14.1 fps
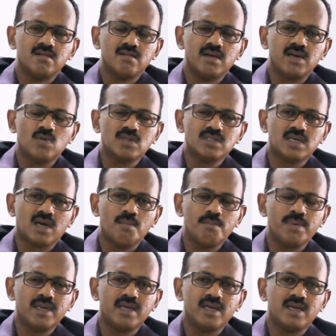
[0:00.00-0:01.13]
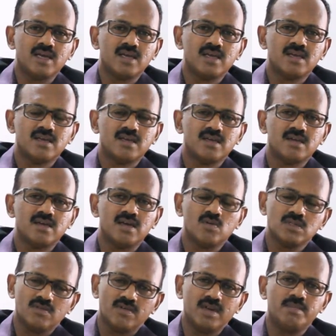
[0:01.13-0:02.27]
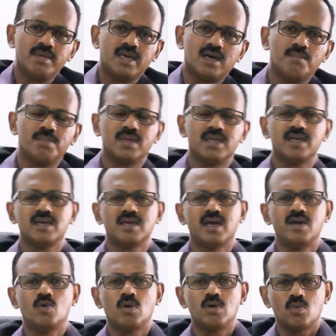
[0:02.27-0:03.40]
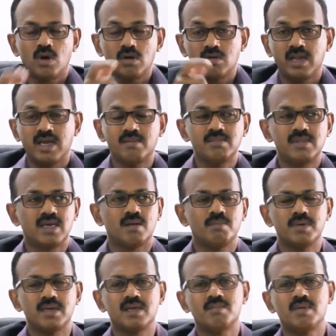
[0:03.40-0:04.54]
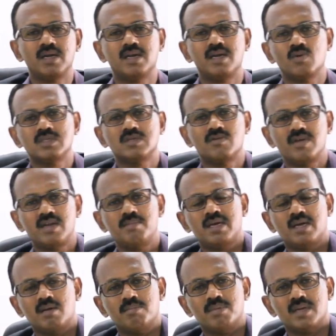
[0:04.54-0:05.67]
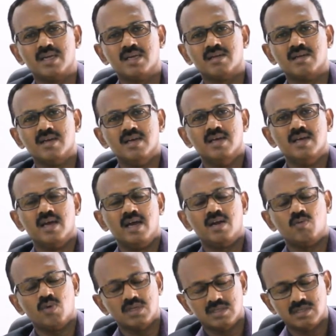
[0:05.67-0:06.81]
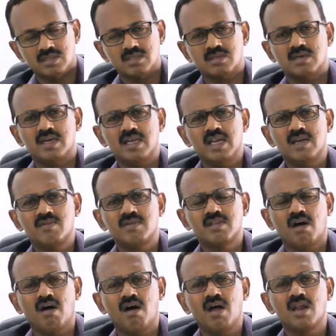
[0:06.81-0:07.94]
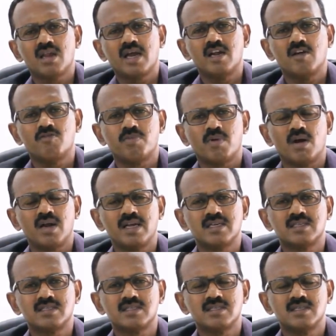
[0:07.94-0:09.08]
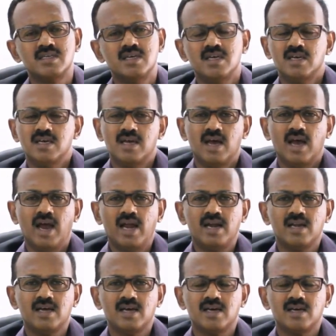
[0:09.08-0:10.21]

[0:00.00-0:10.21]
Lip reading: it was a company, it was a very big company, I don't want to name the company, but it was a very big company. It was dealing with all kind of products, and